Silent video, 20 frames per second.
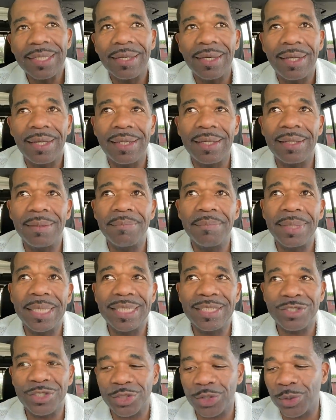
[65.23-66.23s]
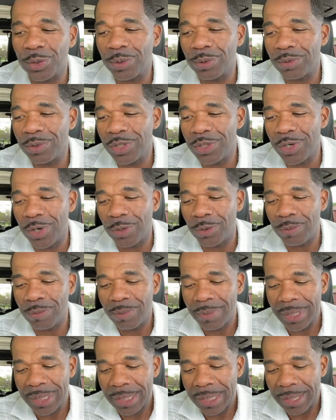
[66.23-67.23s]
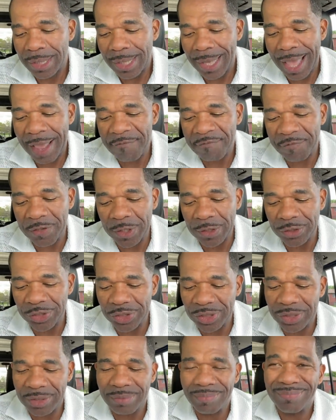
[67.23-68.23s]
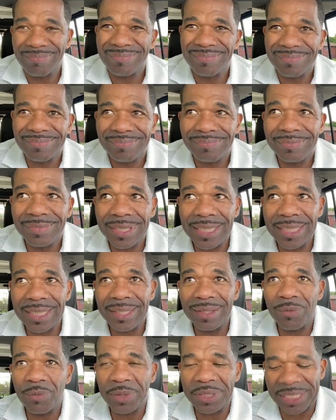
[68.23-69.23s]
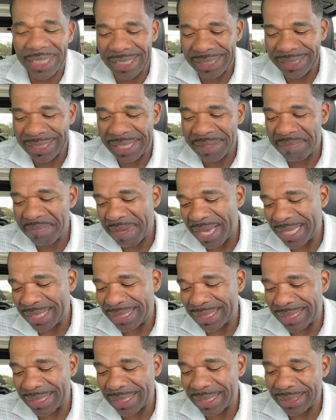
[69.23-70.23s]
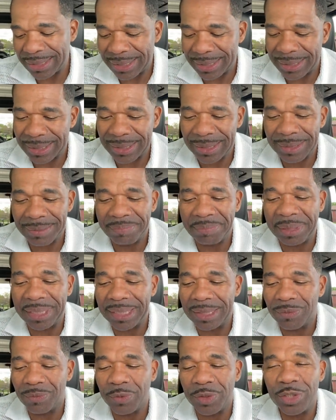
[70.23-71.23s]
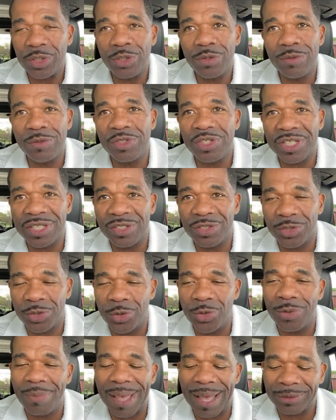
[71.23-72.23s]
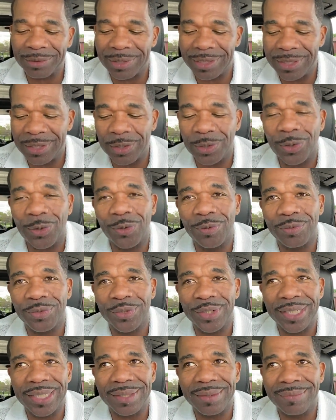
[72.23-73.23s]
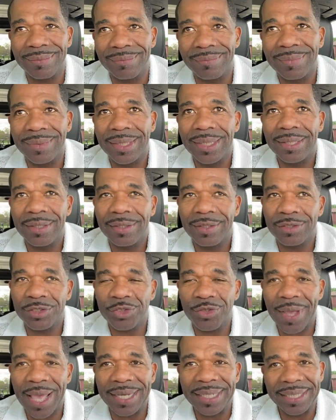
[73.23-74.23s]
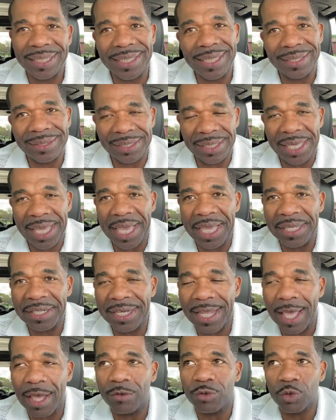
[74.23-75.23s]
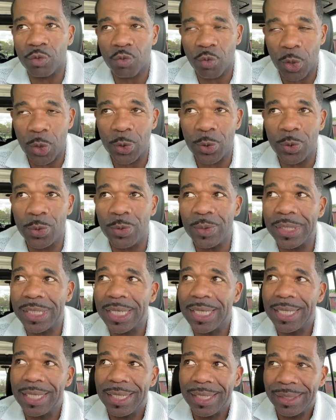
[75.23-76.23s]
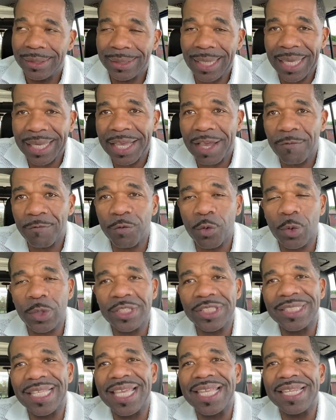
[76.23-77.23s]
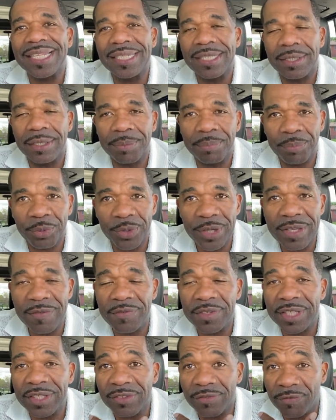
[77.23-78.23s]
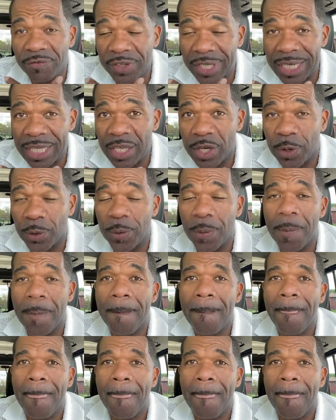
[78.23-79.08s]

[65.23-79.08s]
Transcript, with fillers: And so, you know, at first what they said made sense, but when you just zoom out and look over it, they're trying to kick the can down the road. Like I forestated in the previous video,